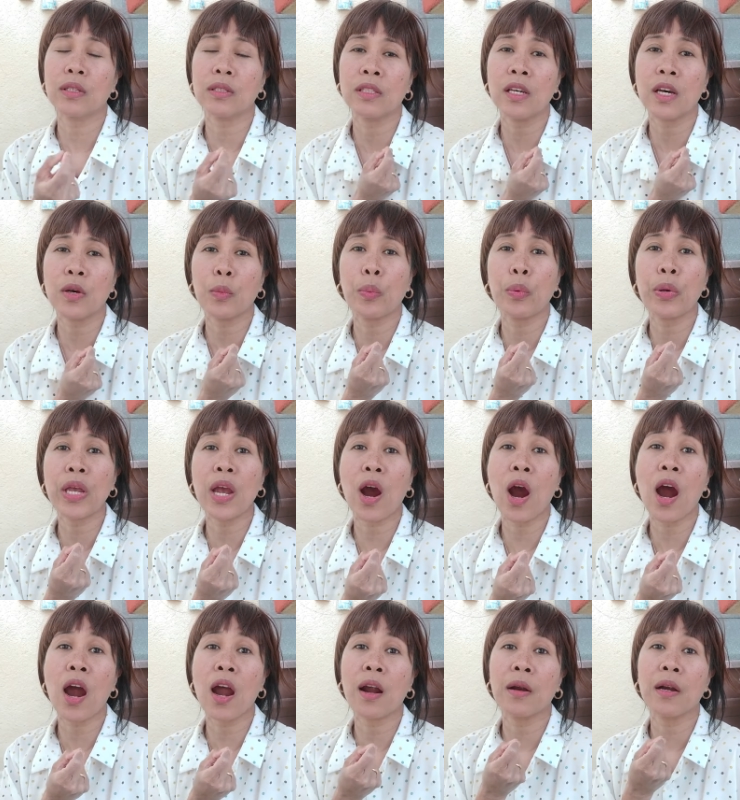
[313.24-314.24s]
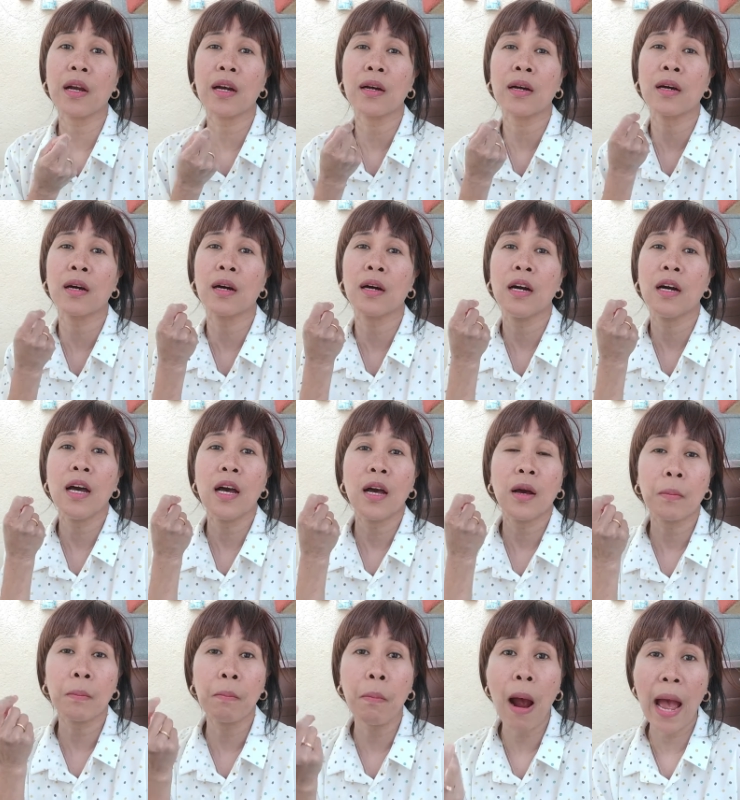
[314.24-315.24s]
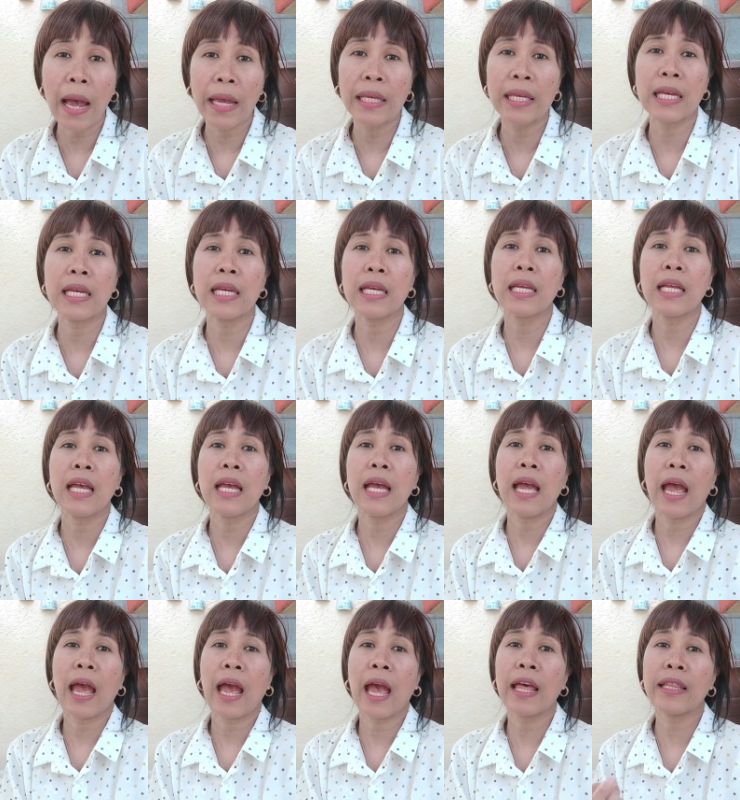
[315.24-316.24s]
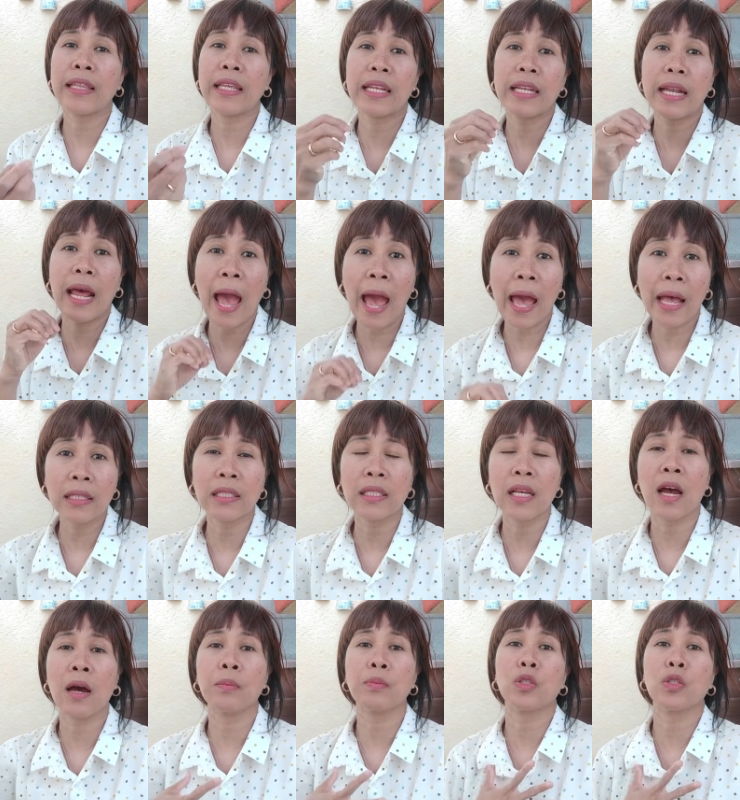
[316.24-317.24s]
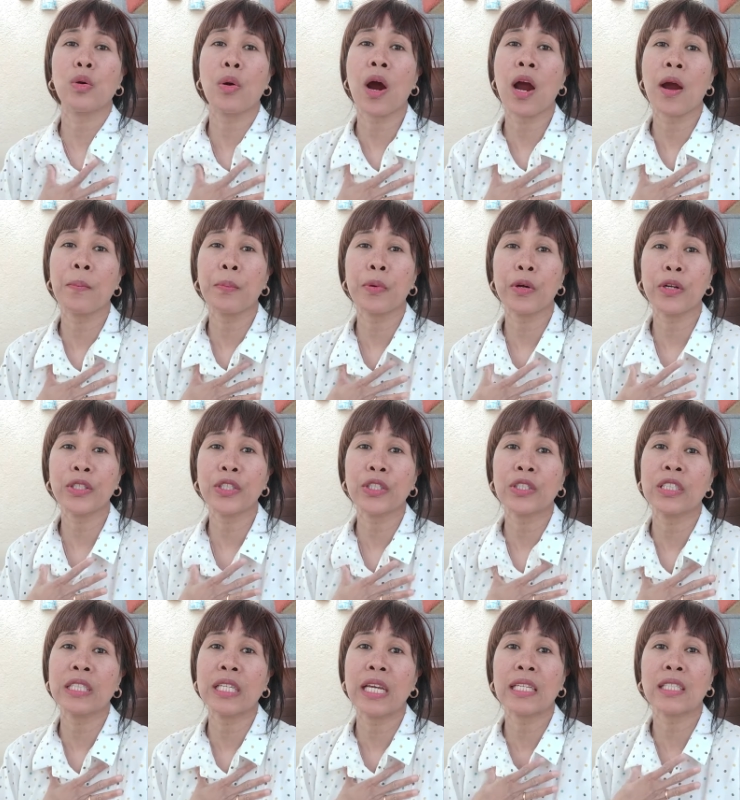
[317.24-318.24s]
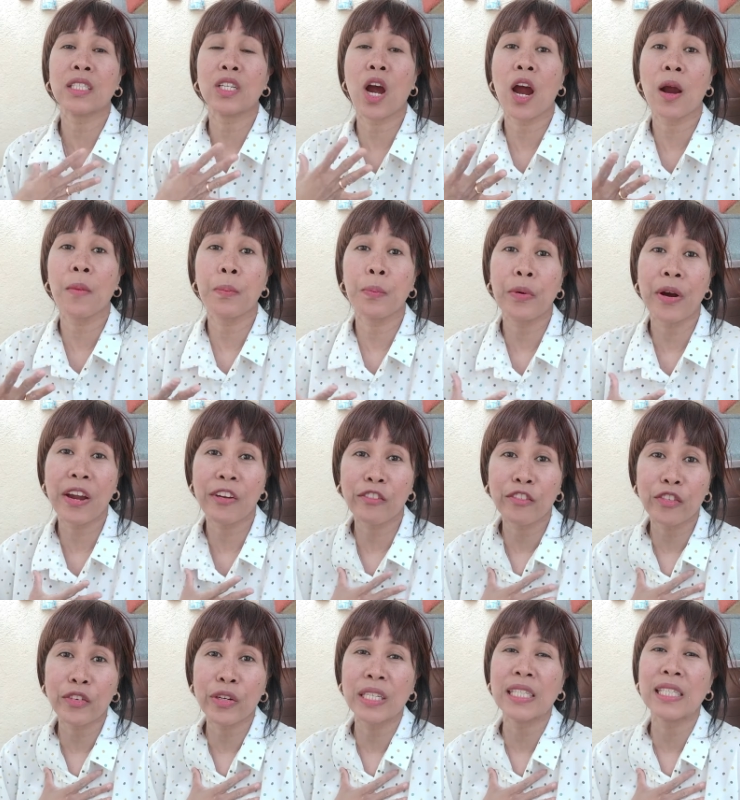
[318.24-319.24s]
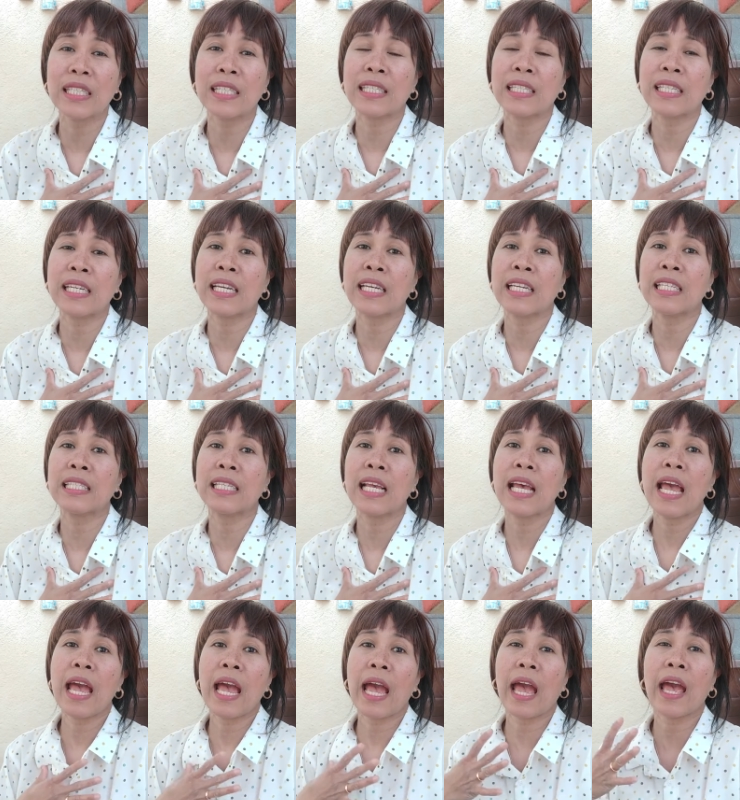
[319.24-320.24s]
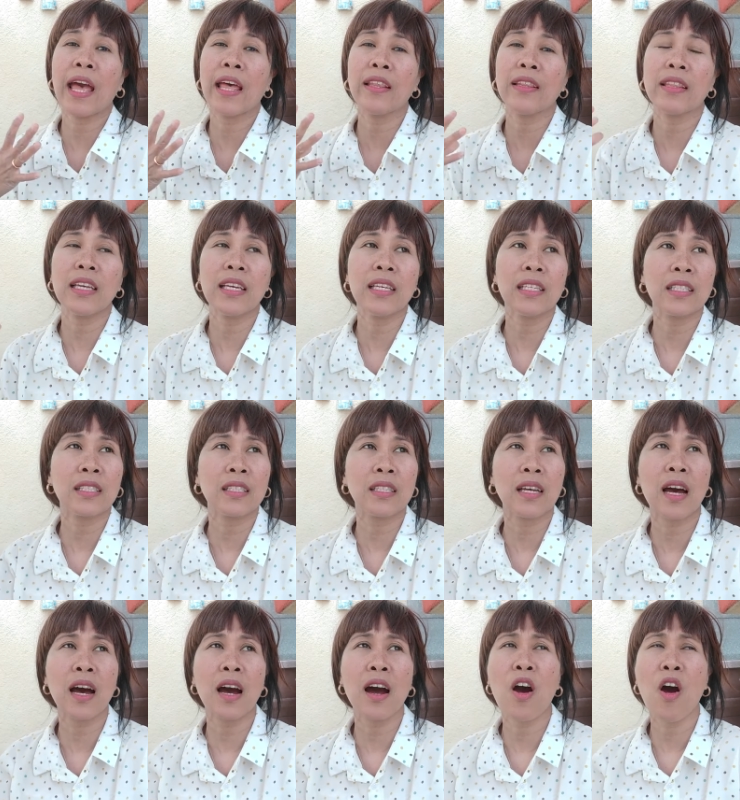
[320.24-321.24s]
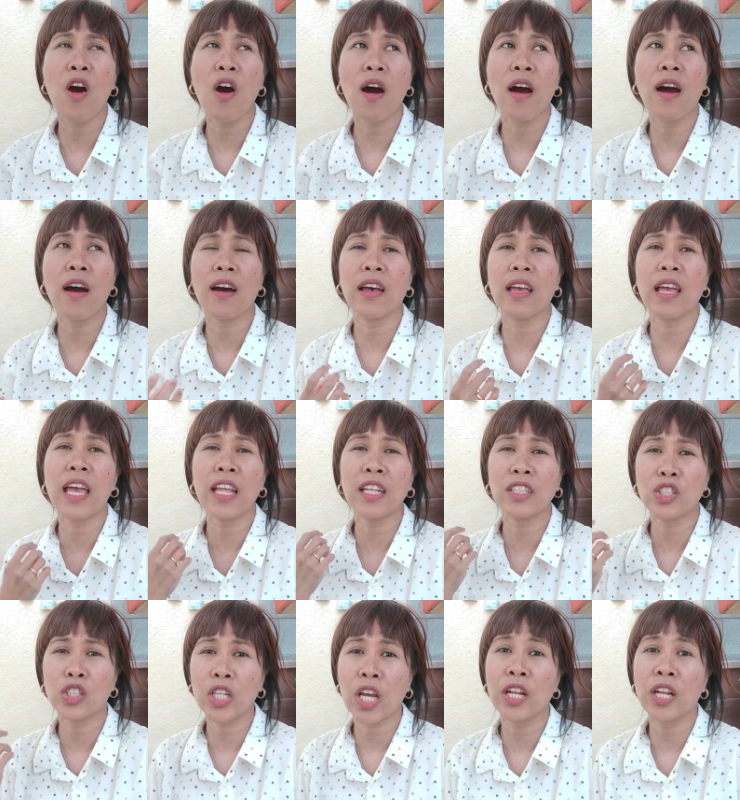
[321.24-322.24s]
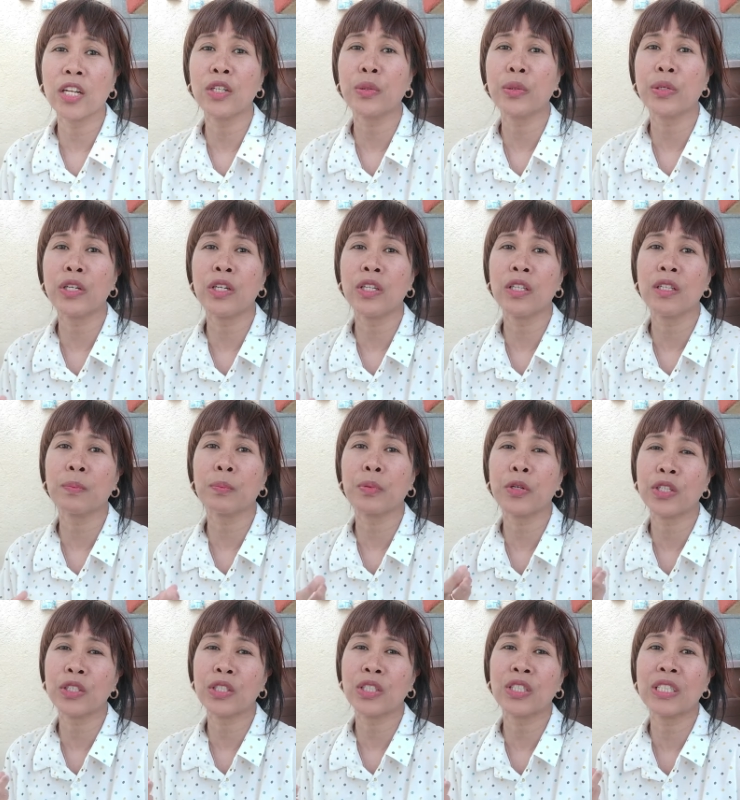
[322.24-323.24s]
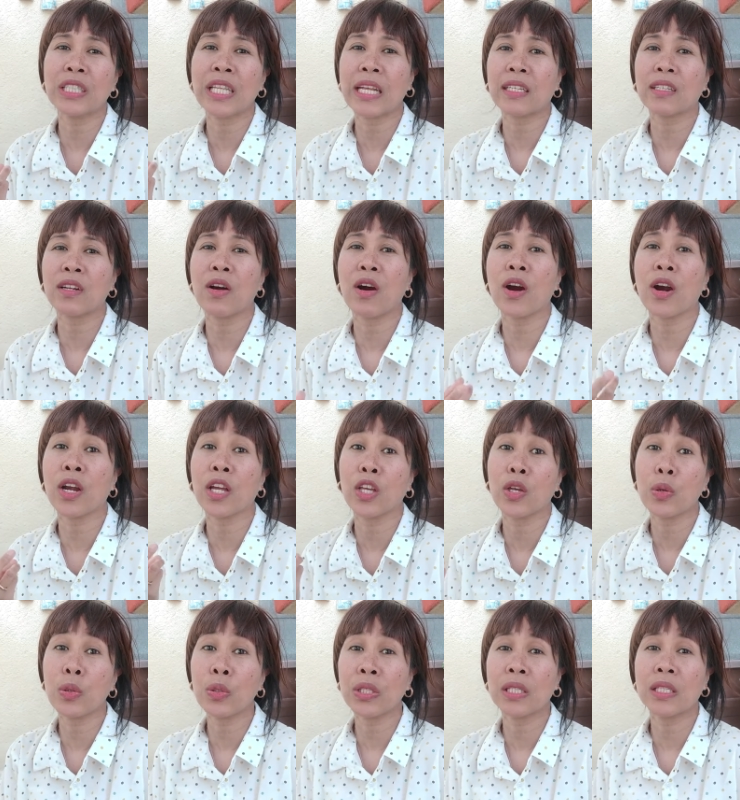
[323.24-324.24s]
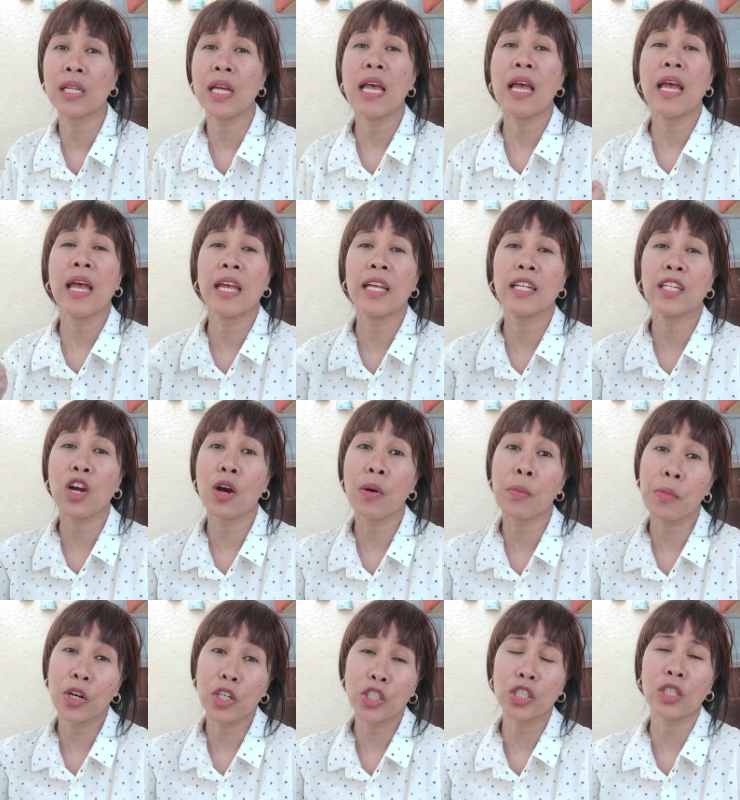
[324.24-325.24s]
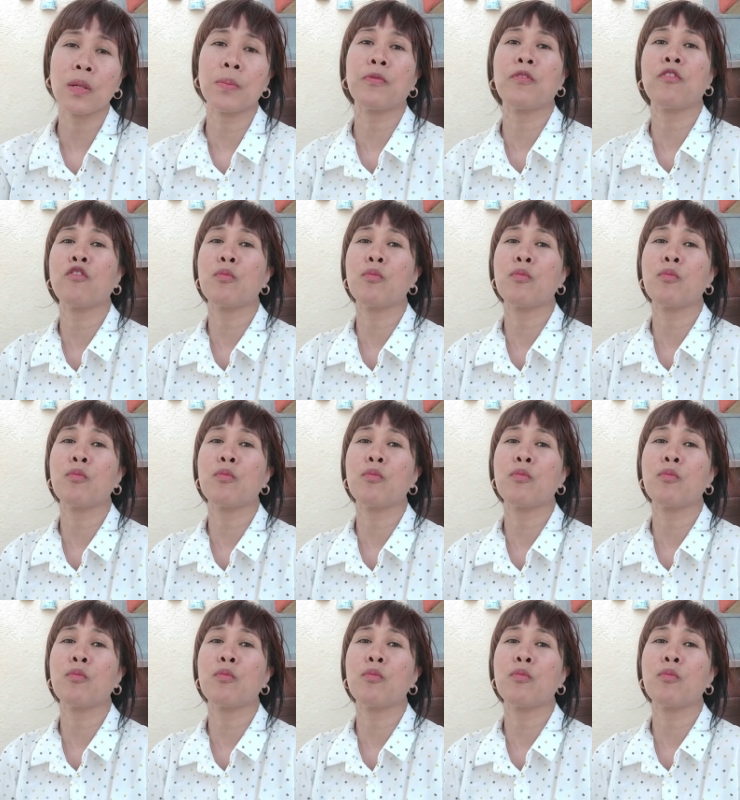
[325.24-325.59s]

that we are uh, buying, and that adds up to our personal data, our preferences, and these uh, uh, in general personal data are used in commercial